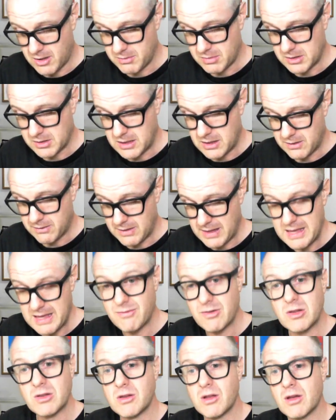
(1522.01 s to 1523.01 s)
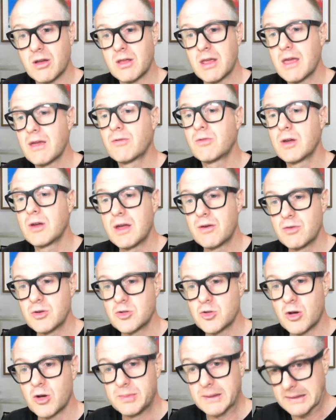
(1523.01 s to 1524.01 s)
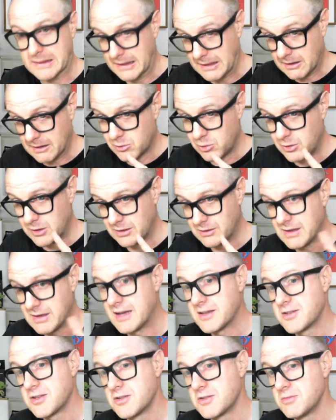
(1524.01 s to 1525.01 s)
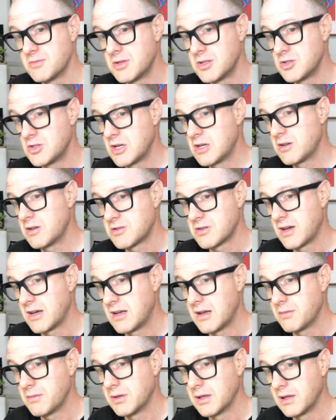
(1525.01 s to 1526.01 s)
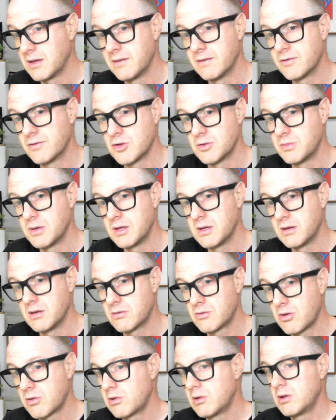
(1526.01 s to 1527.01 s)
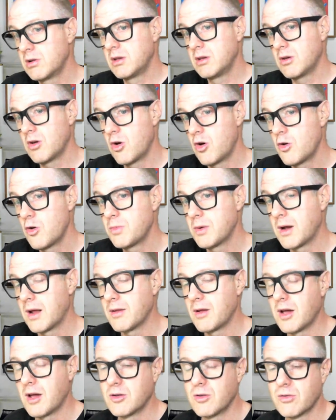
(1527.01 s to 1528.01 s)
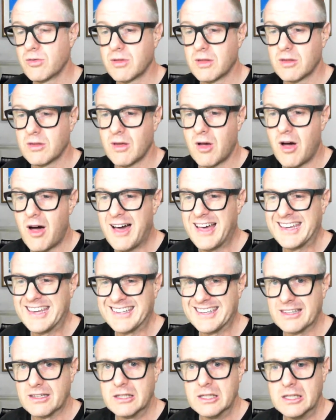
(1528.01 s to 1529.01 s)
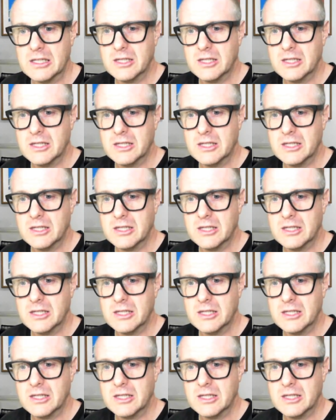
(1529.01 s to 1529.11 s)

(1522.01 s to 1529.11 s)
I believe even every topic, including Nazism and genocide, I believe should be totally open. I don't think hiding